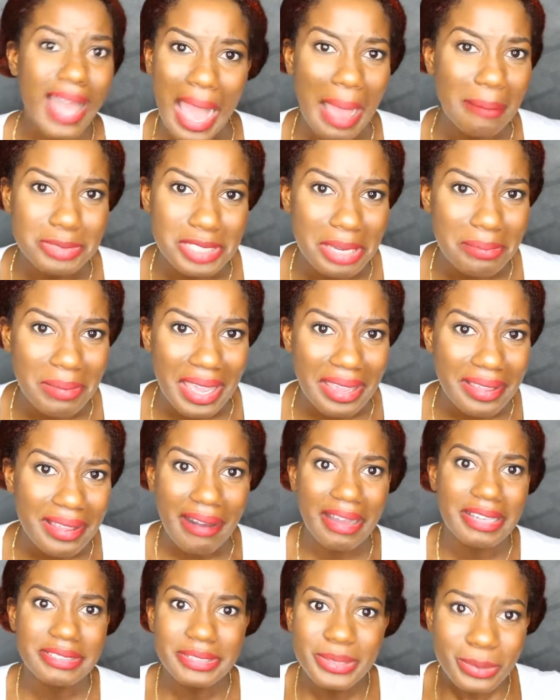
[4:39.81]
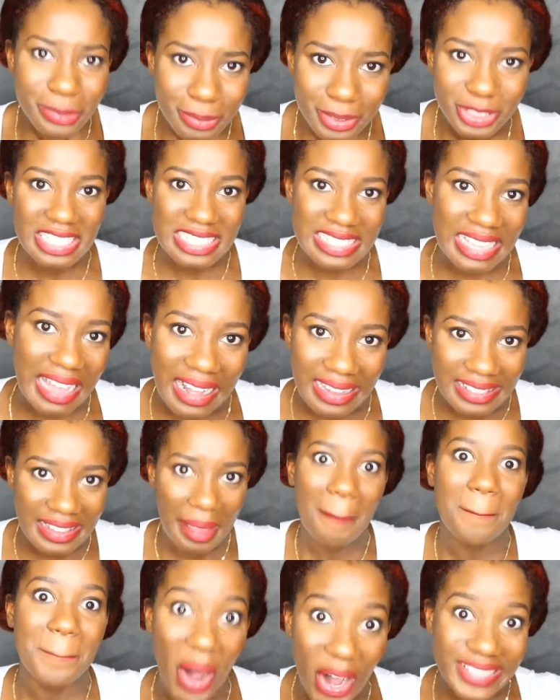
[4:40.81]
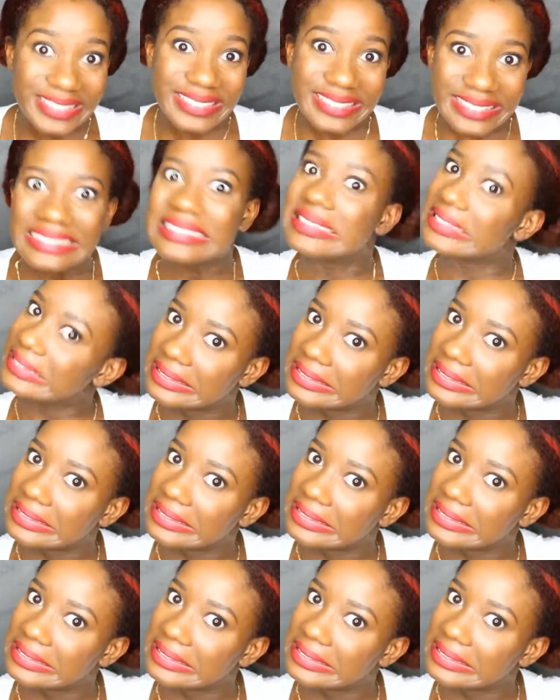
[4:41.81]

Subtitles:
I'm Jamaican, we just call them bun.